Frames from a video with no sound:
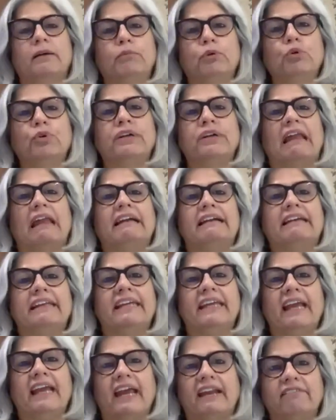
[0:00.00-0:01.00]

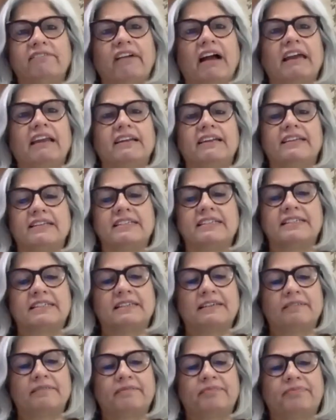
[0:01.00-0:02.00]
brutality and violence.